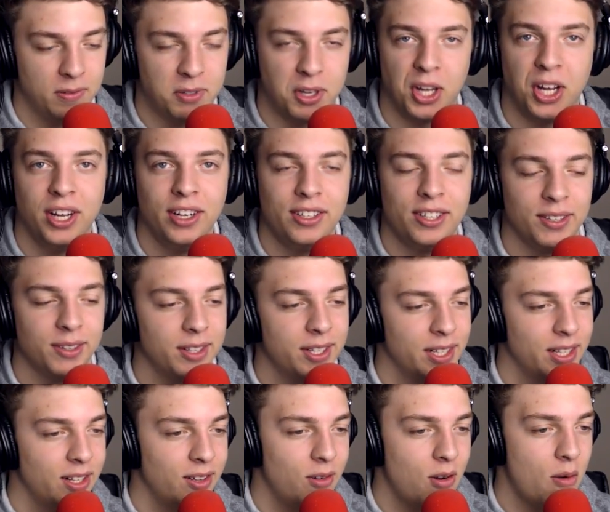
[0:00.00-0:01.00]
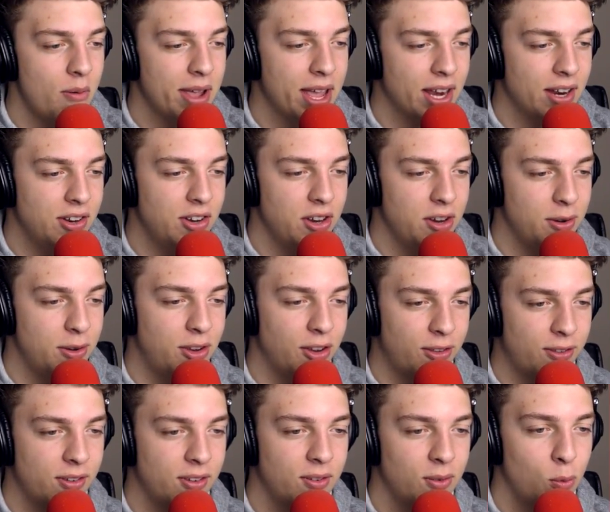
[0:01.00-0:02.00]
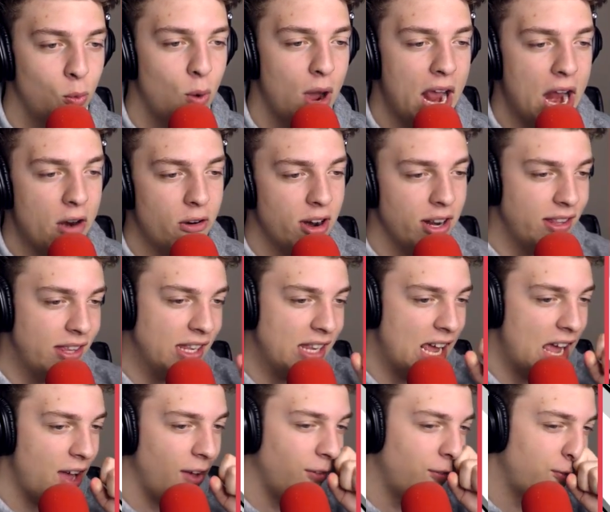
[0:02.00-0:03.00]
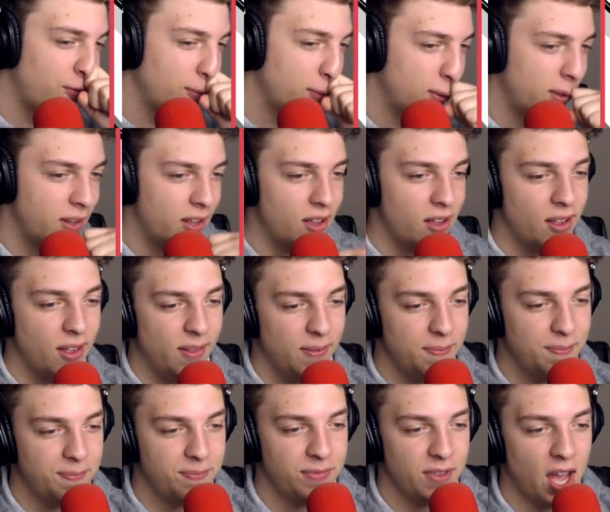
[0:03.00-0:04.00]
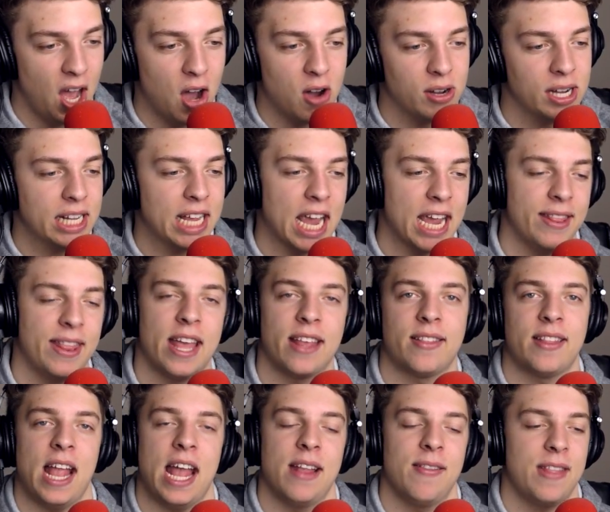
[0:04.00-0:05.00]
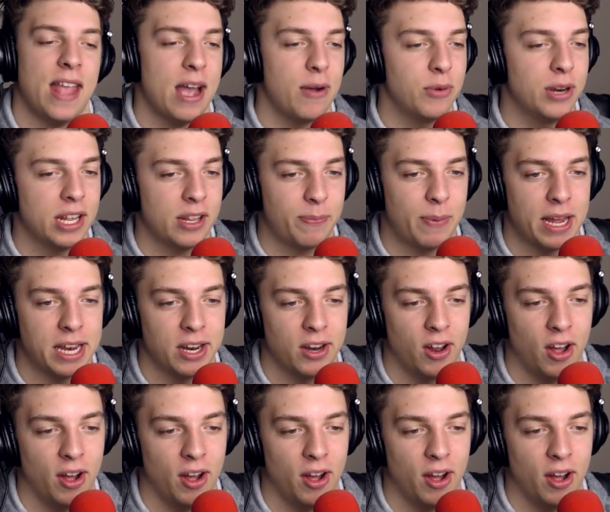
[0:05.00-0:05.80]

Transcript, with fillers: good. What are we going to do? Just wear it to death? Oh, okay. That that that would explain a